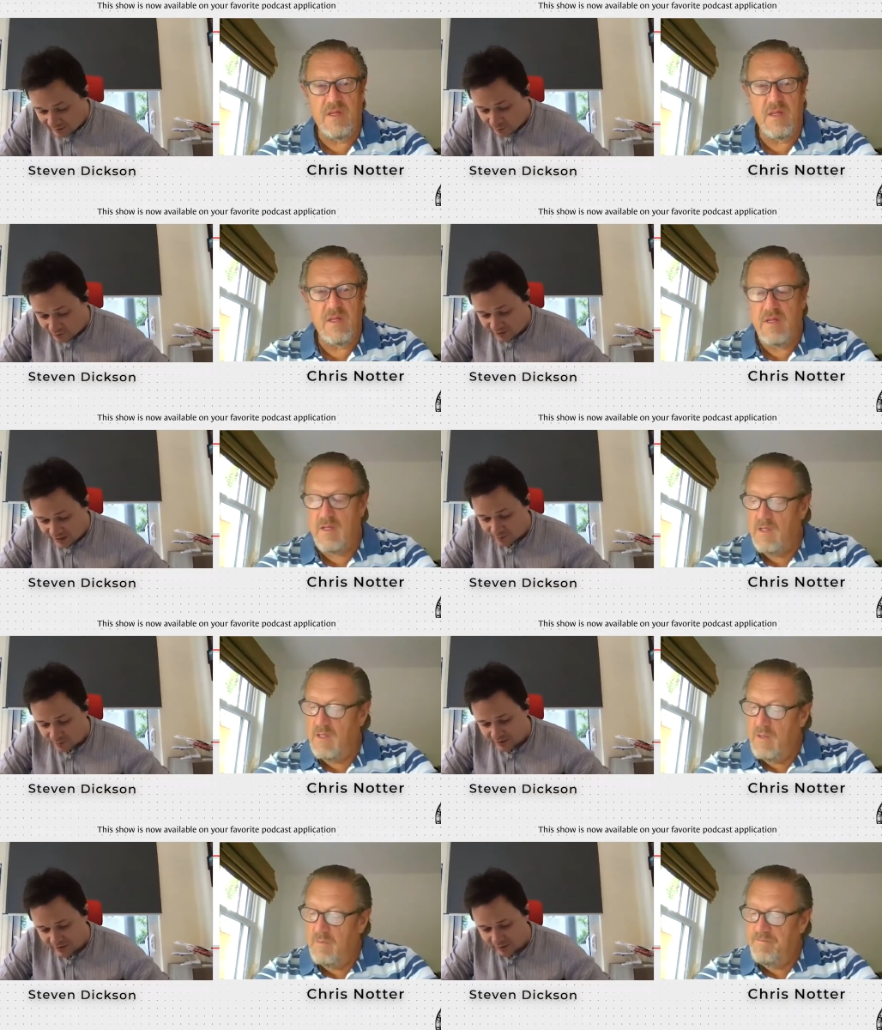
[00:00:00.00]
Speaker 1: outset. But
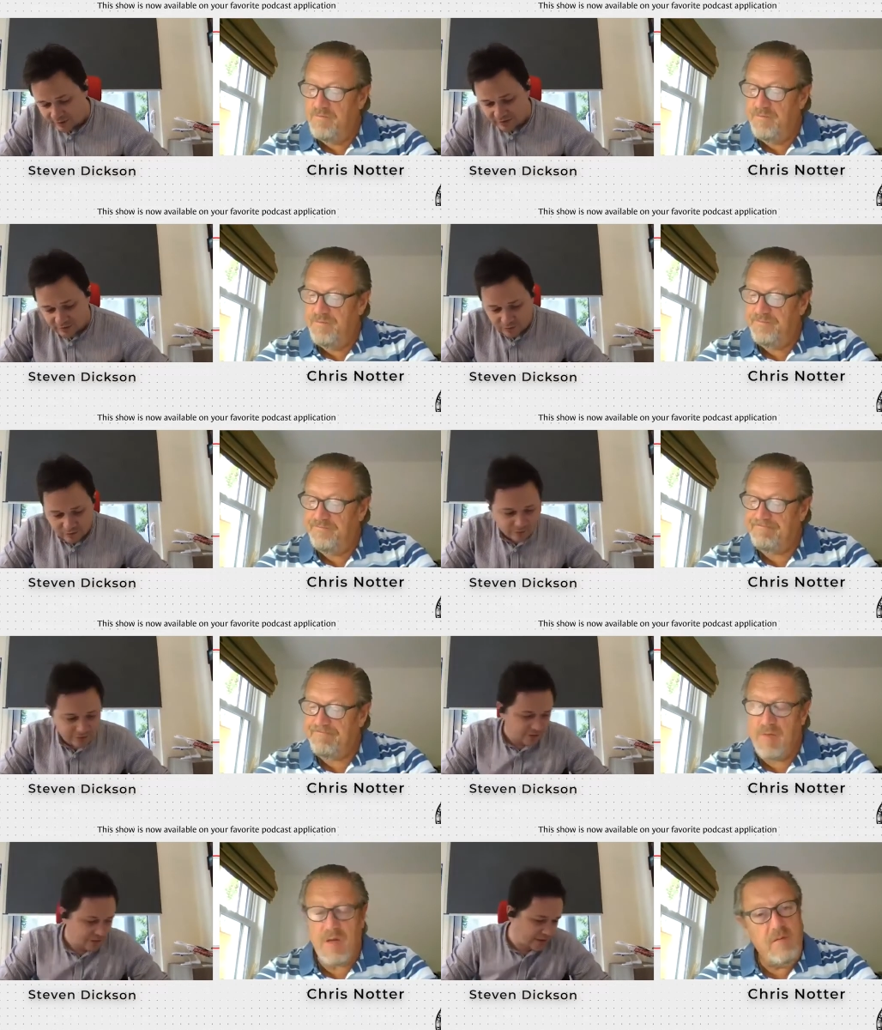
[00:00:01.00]
now I think
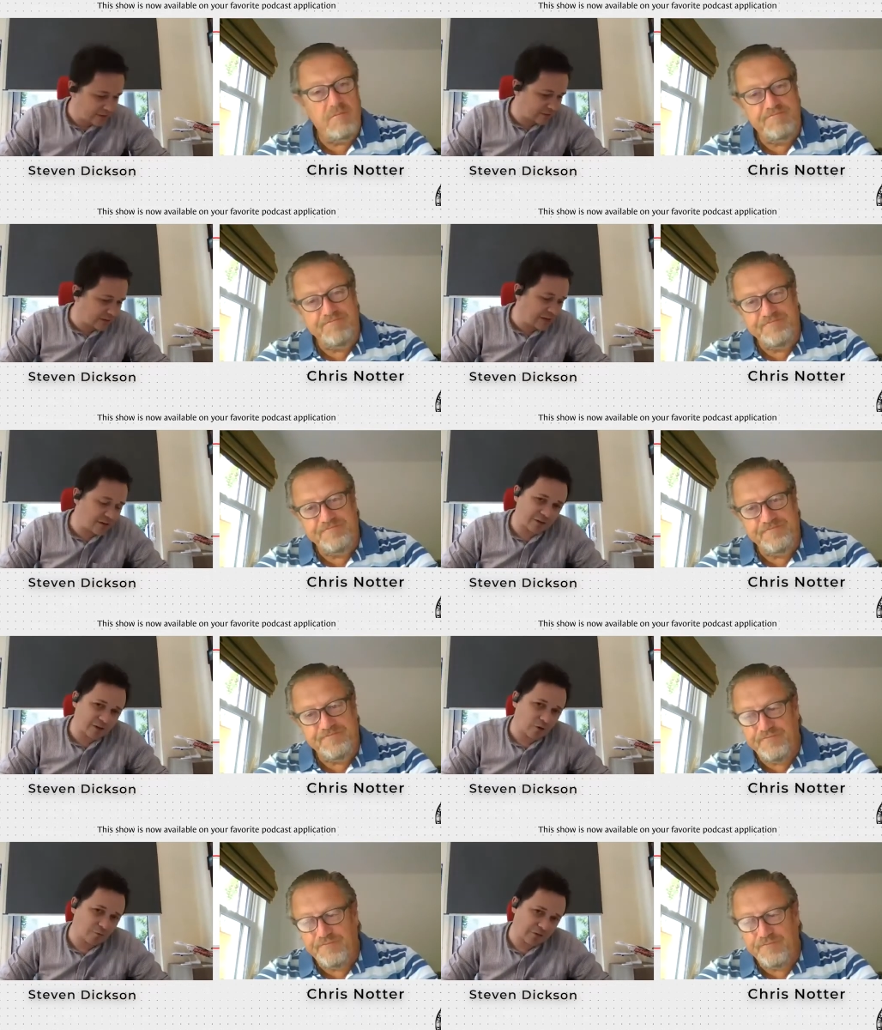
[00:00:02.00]
it's clear that
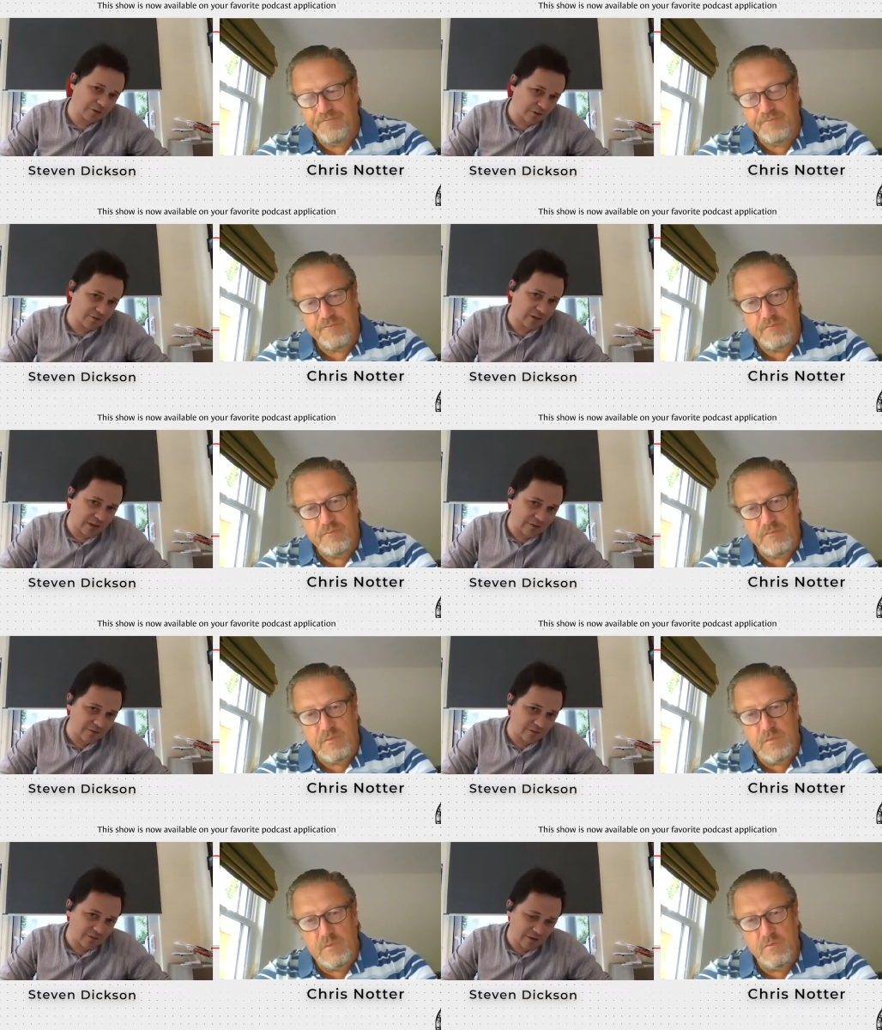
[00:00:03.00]
confidence isn't getting
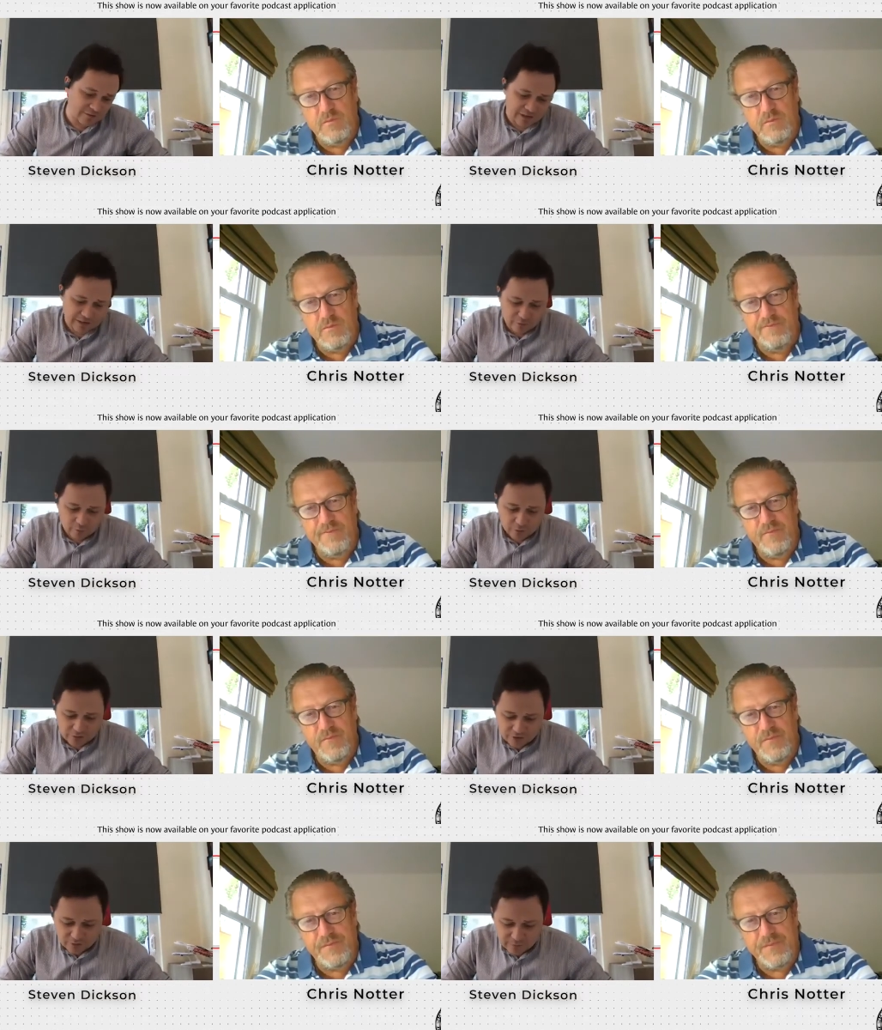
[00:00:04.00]
us there as early as we want
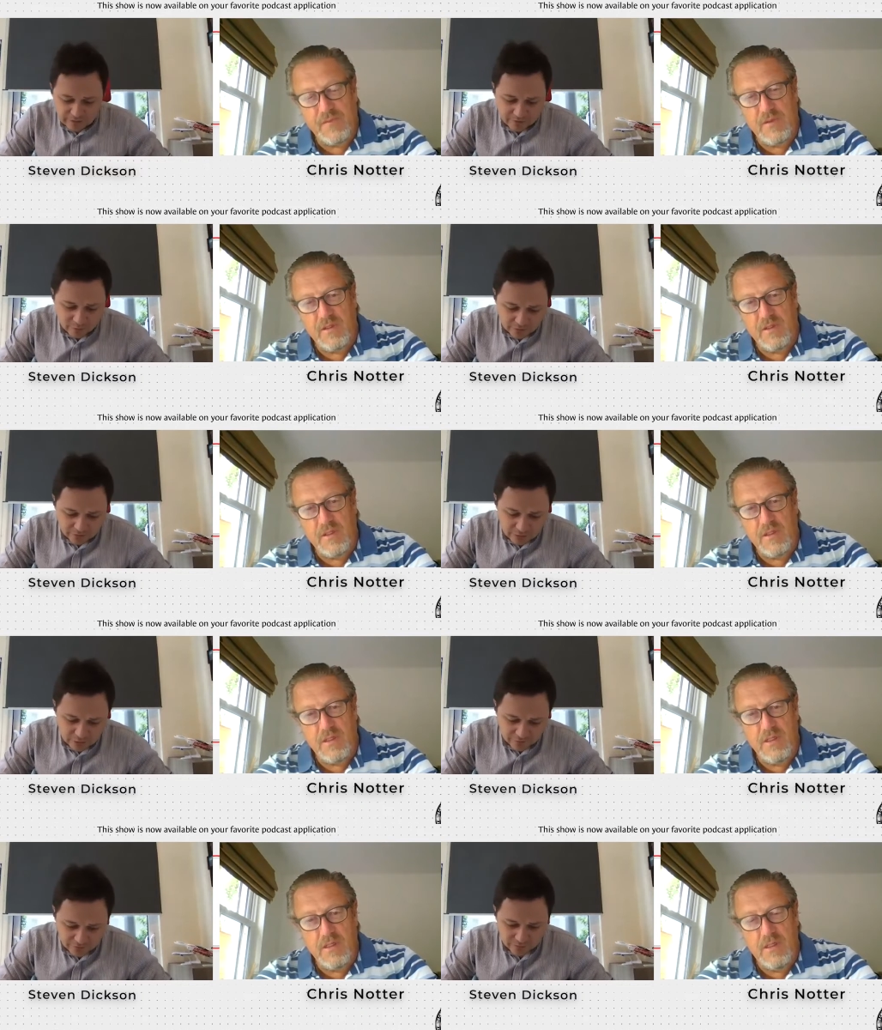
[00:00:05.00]
it to be, and they'll continue
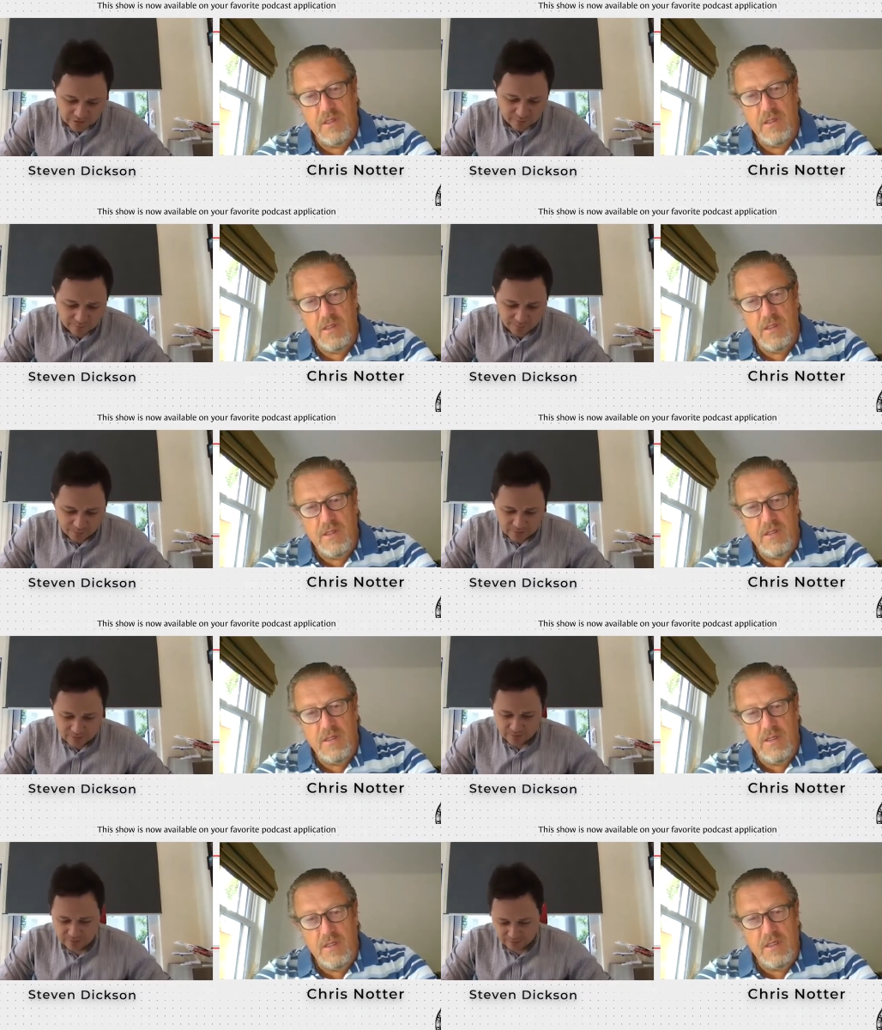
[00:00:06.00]
for some
Speaker 2: time.
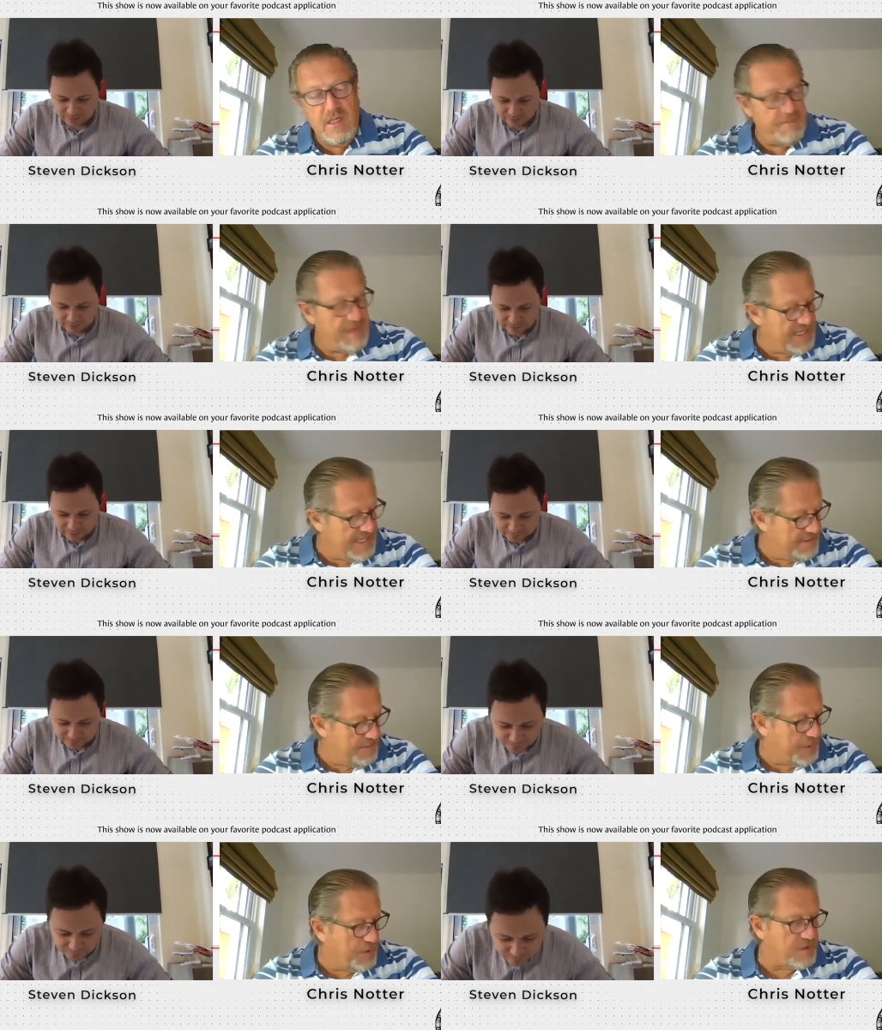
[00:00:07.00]
Yeah, and another
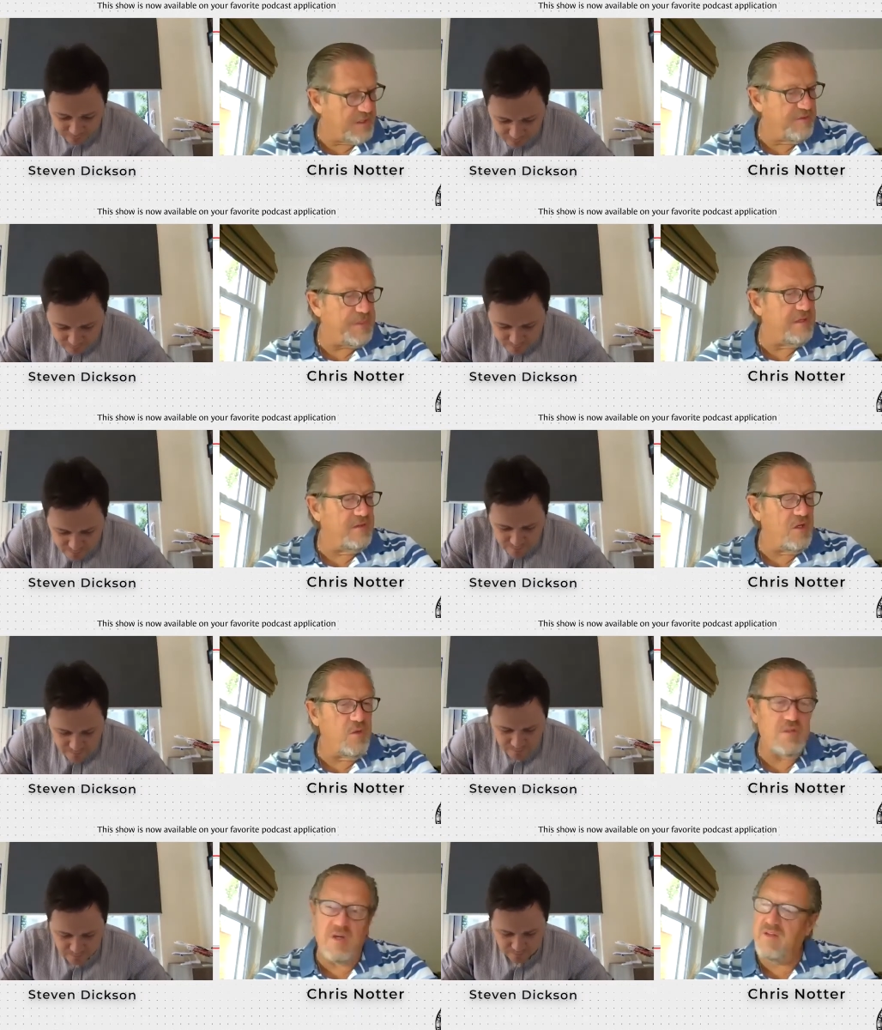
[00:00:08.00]
positive bit of
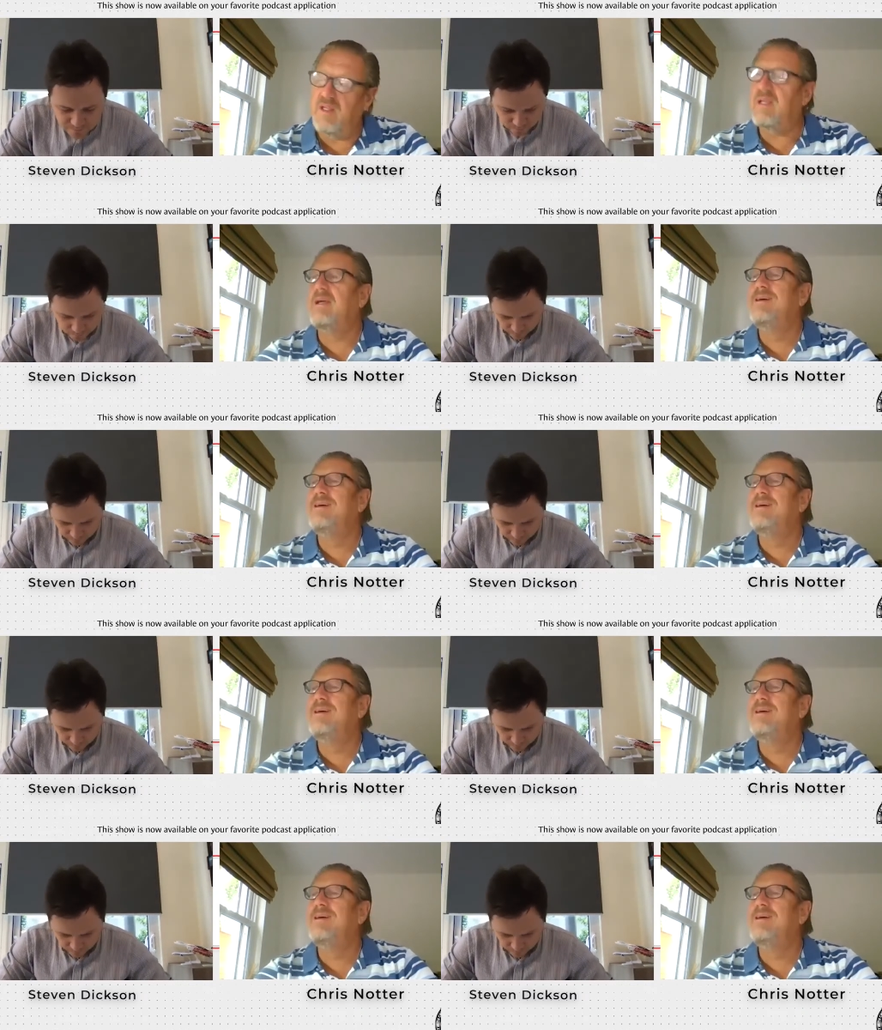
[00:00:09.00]
news, I think,